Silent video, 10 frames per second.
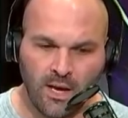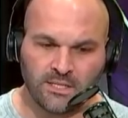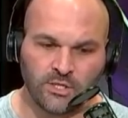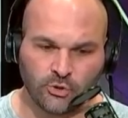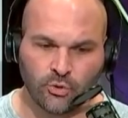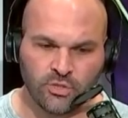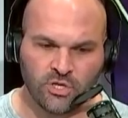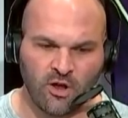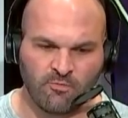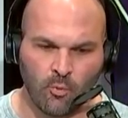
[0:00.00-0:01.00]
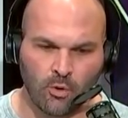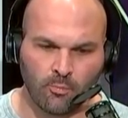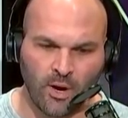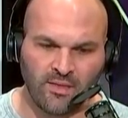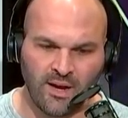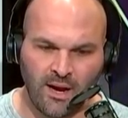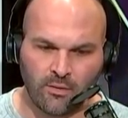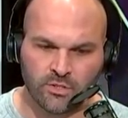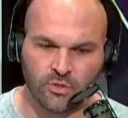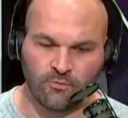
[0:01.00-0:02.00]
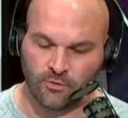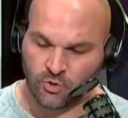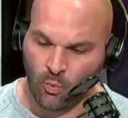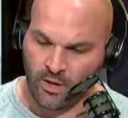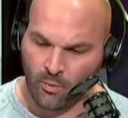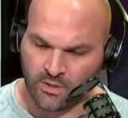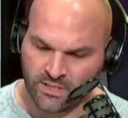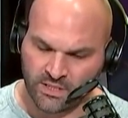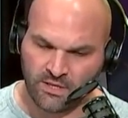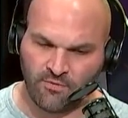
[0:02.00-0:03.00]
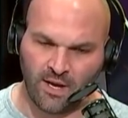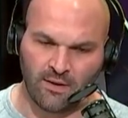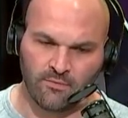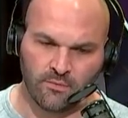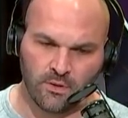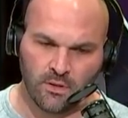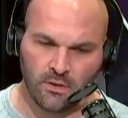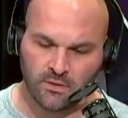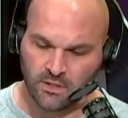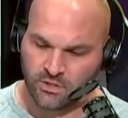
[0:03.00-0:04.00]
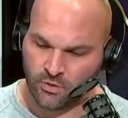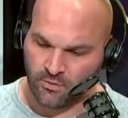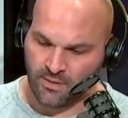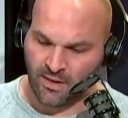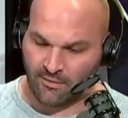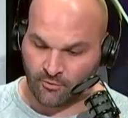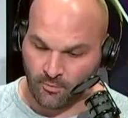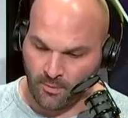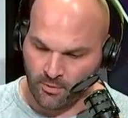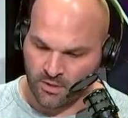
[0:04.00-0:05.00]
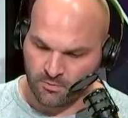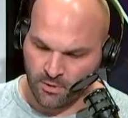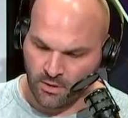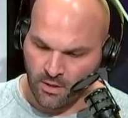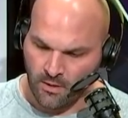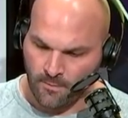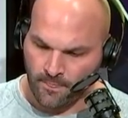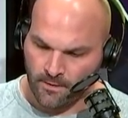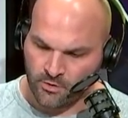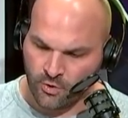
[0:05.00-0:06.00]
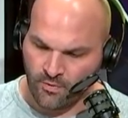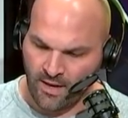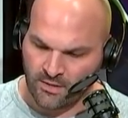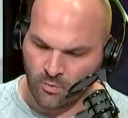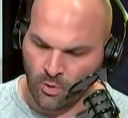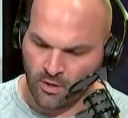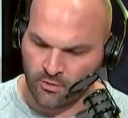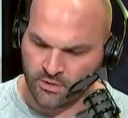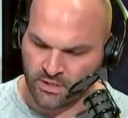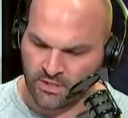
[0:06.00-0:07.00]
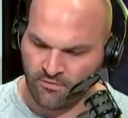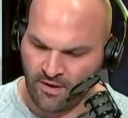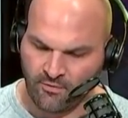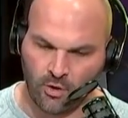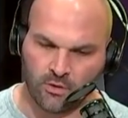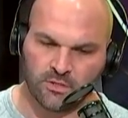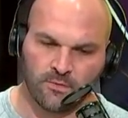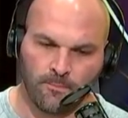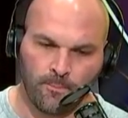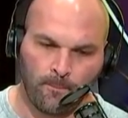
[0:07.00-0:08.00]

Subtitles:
As a true sophomore, Brandon Harris threw for 2,165. You don't have to remember this, but 2,165 yards.